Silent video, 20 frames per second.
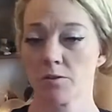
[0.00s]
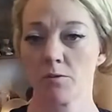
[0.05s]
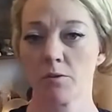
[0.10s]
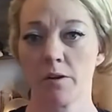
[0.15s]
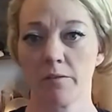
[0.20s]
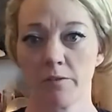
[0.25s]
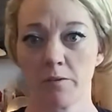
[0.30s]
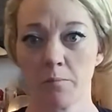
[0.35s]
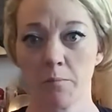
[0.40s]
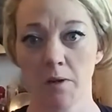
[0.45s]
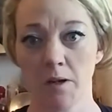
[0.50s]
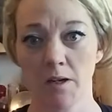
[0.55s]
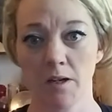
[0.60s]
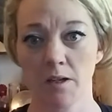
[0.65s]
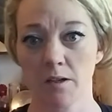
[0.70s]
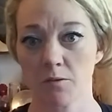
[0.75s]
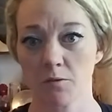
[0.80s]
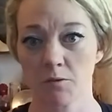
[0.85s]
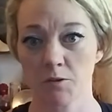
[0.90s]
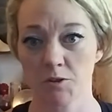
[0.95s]
Whoever made
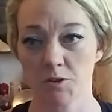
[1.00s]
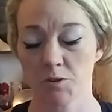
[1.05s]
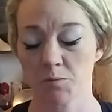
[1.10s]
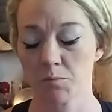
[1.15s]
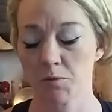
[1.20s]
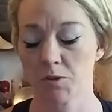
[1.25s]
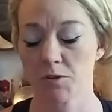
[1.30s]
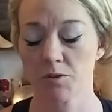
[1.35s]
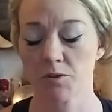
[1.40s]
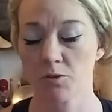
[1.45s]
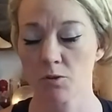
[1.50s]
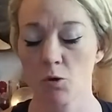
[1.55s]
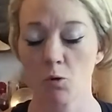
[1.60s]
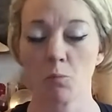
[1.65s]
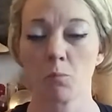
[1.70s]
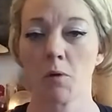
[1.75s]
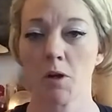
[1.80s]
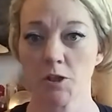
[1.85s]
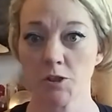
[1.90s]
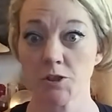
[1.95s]
it would just put so
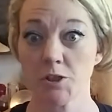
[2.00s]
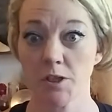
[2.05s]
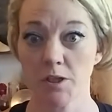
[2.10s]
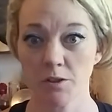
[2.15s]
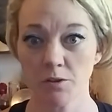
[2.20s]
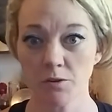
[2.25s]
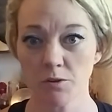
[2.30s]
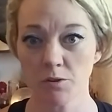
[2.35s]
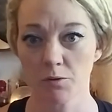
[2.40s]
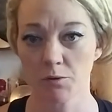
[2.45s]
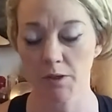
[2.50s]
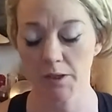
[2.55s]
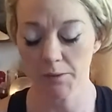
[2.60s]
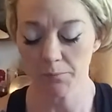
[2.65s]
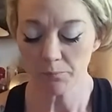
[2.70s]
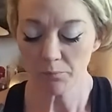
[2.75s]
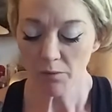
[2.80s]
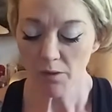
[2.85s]
much into it.